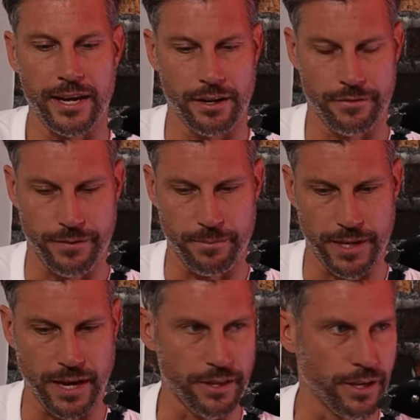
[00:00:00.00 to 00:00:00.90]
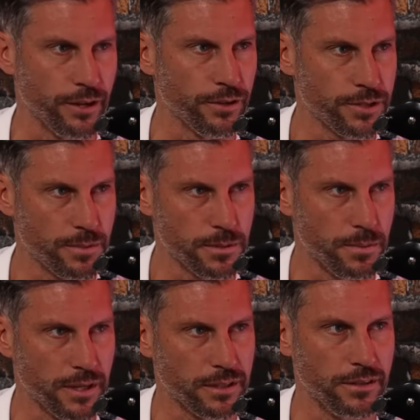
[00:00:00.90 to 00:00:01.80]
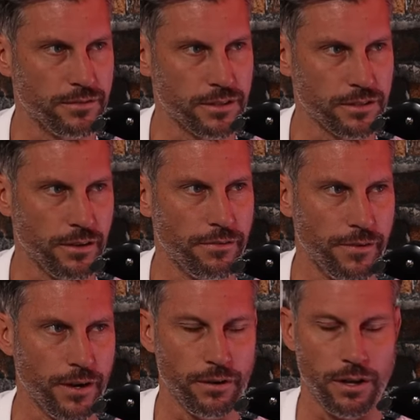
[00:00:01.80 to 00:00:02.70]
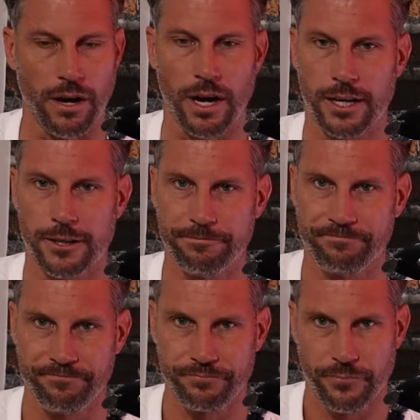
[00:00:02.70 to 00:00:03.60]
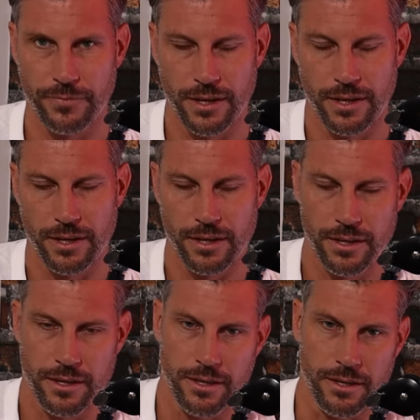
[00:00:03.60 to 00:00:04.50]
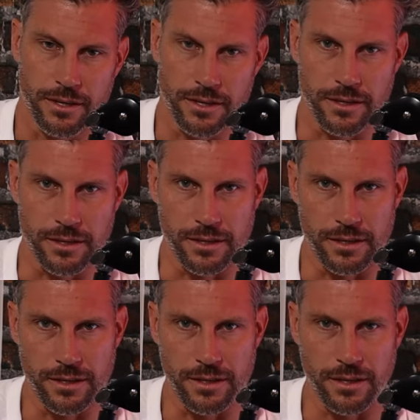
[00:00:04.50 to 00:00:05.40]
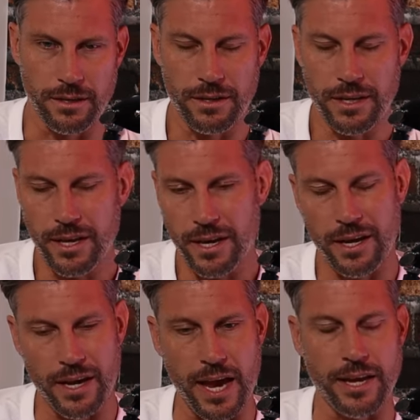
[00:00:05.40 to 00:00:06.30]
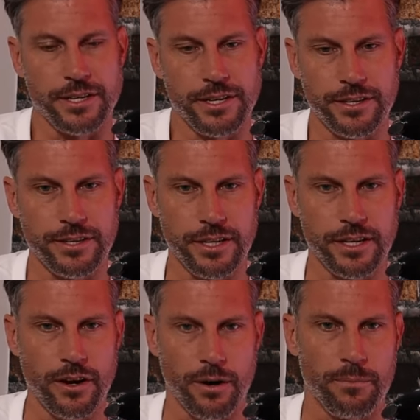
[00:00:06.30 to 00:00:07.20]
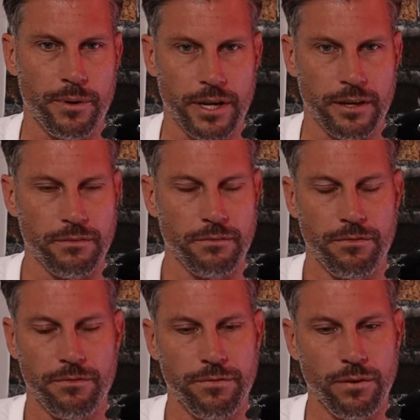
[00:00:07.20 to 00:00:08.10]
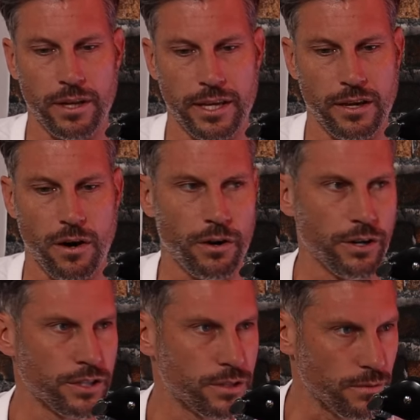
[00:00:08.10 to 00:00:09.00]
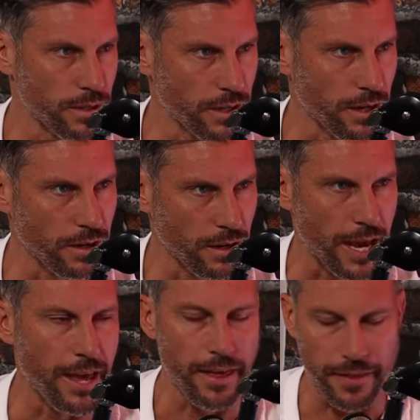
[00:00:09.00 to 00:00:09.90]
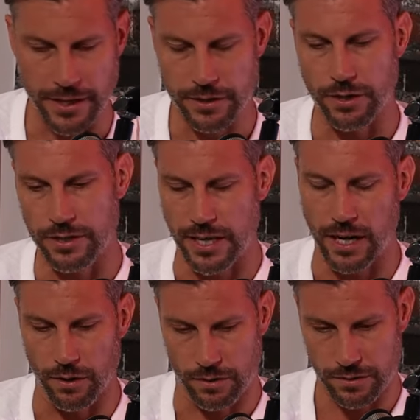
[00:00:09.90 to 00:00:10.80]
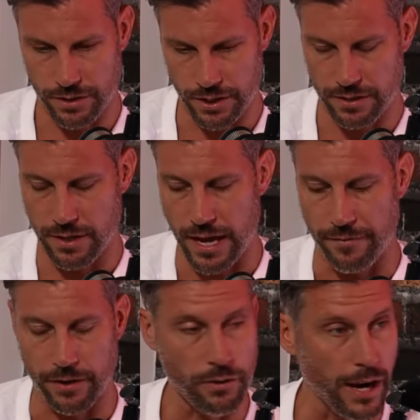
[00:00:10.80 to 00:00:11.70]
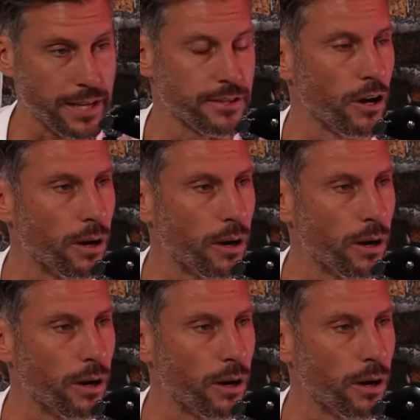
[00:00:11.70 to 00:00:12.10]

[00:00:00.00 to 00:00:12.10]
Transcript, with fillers: it from the other girls' perspectives because I felt like... They never had a shot. Yeah, and you, you're not being fully honest, you know. Like, and they sort of say, look, just have a great time